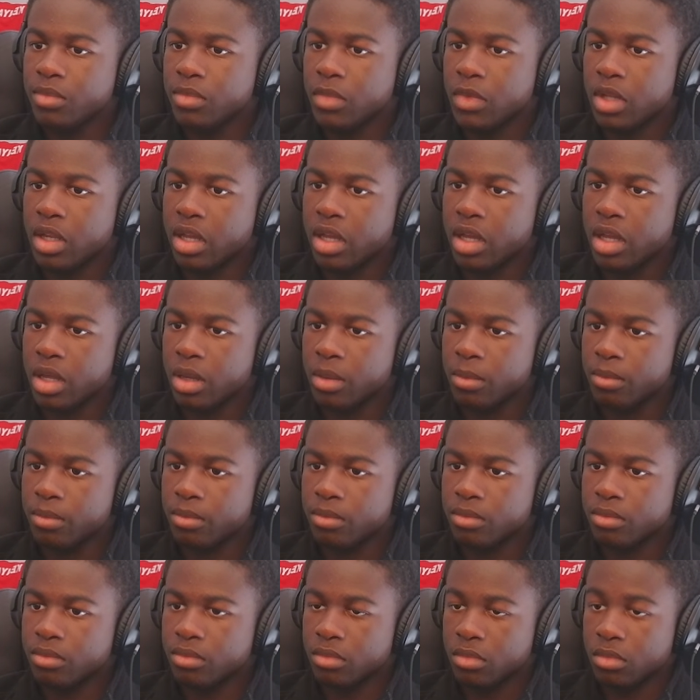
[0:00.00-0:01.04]

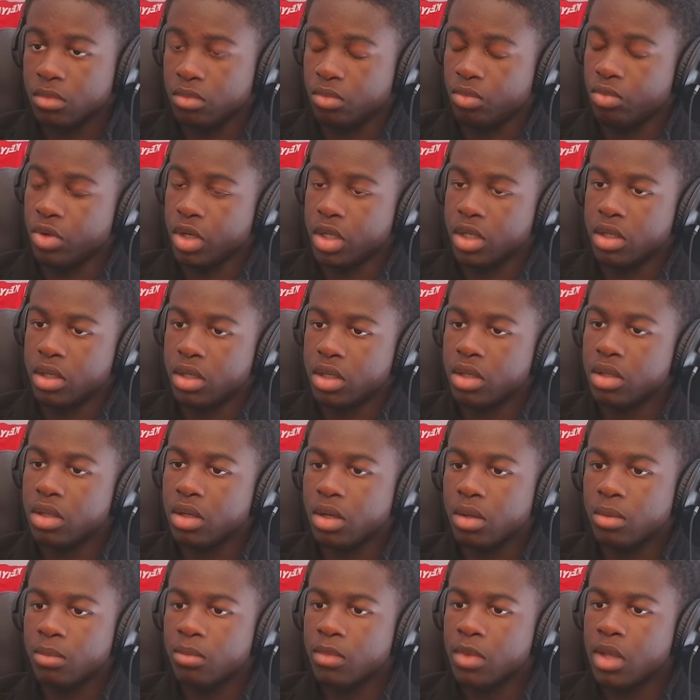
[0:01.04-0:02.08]
Pretty lucky
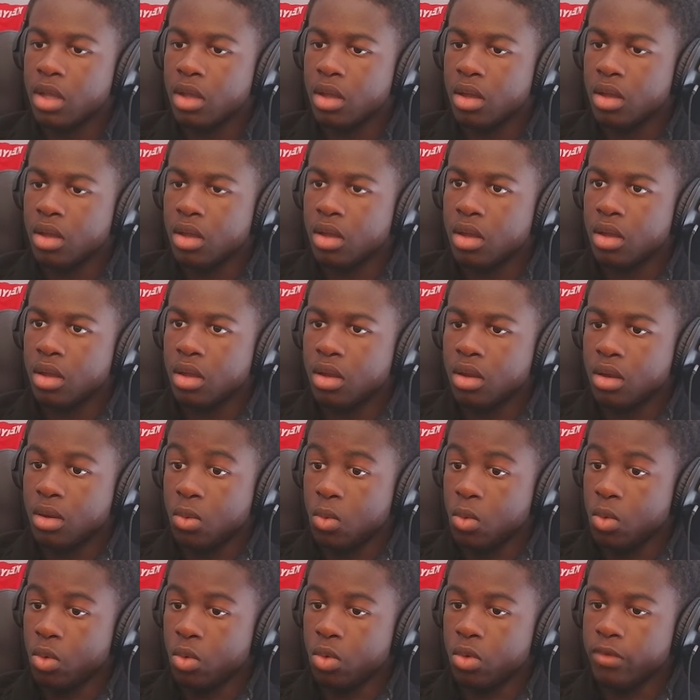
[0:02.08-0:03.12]
there.
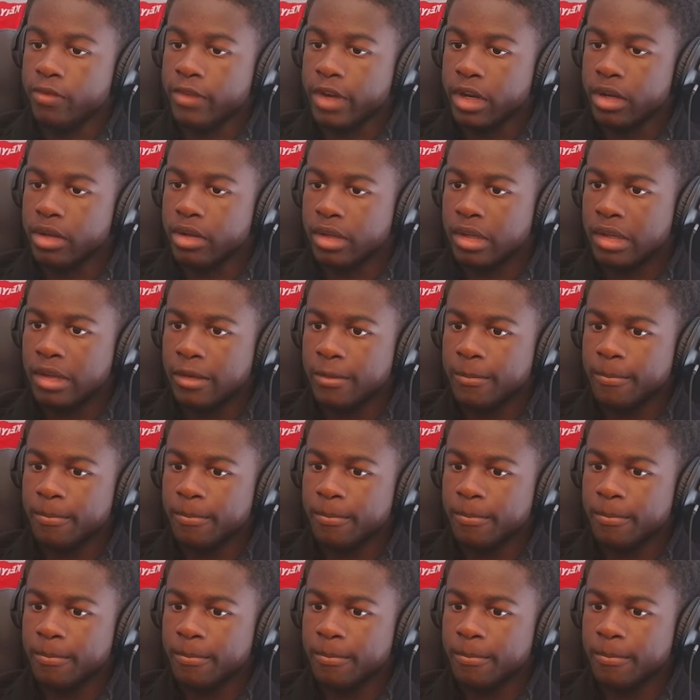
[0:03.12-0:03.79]
Ooh, I'm very lucky.